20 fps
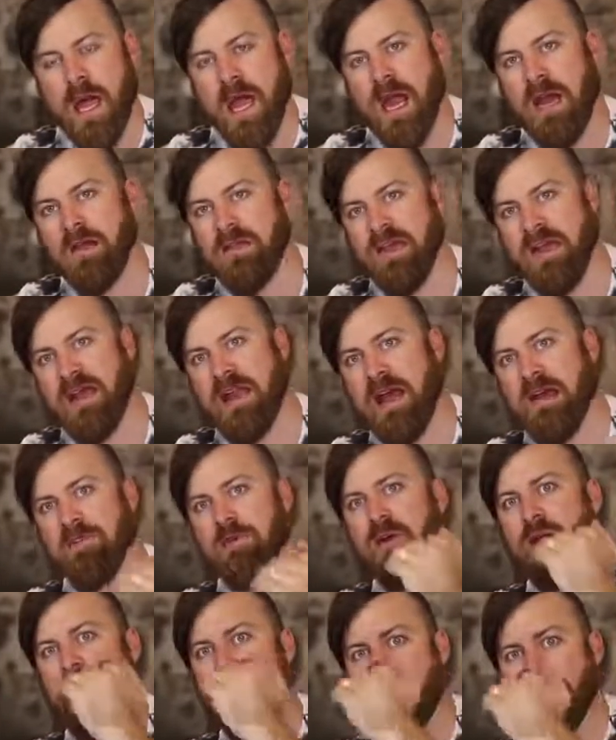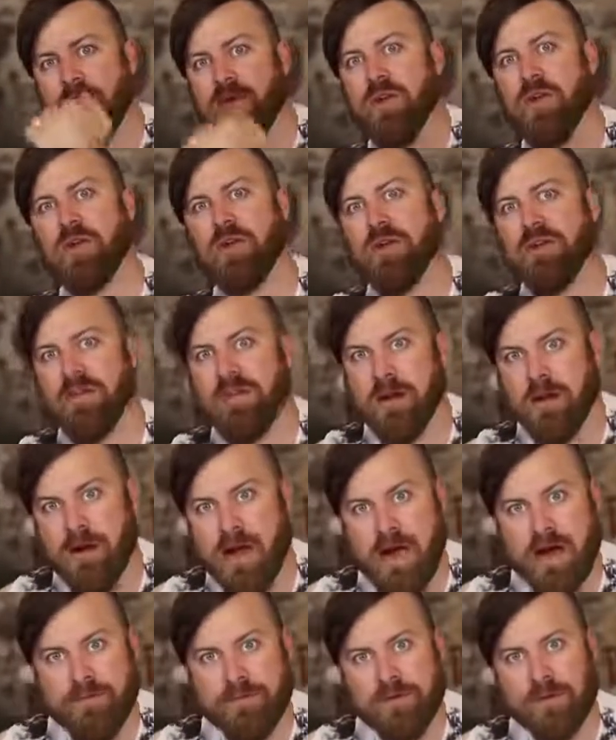And then every other unit
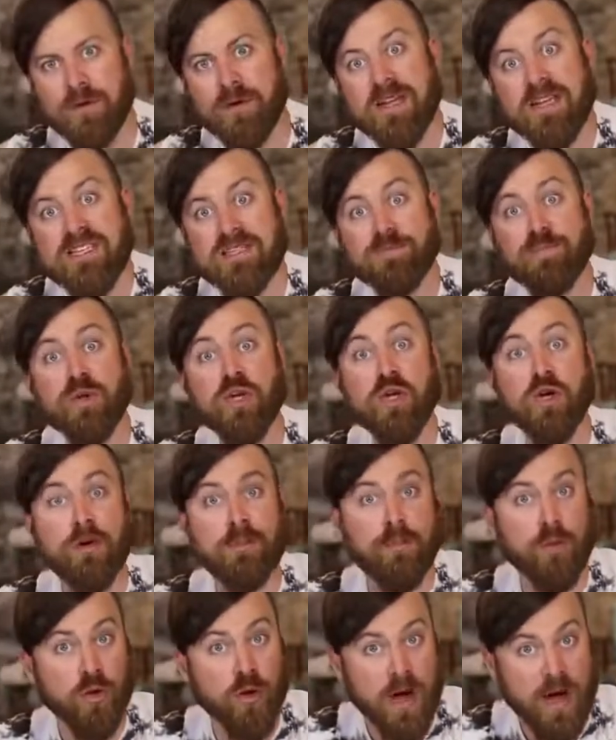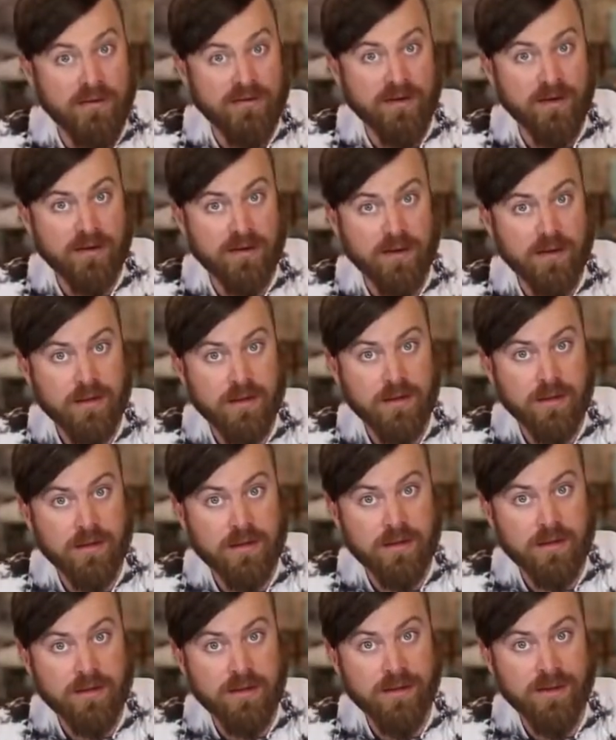thereafter is pure profit,
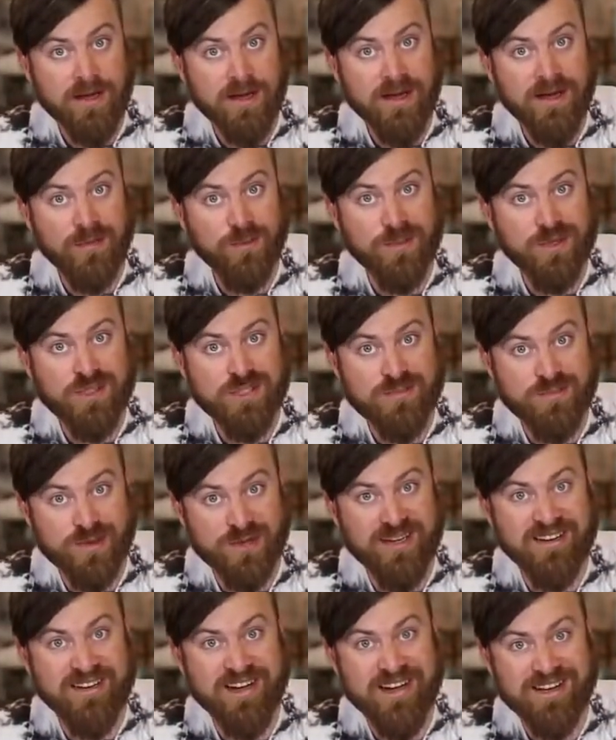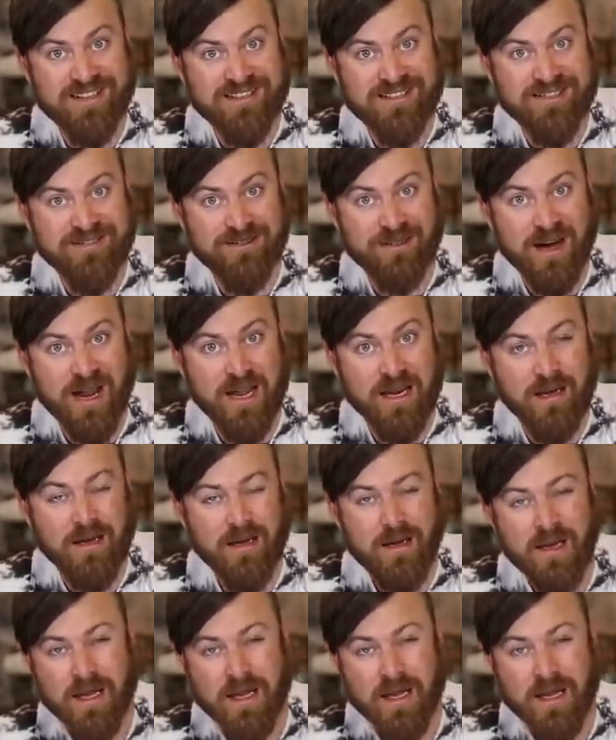okay, which is pretty nice, right?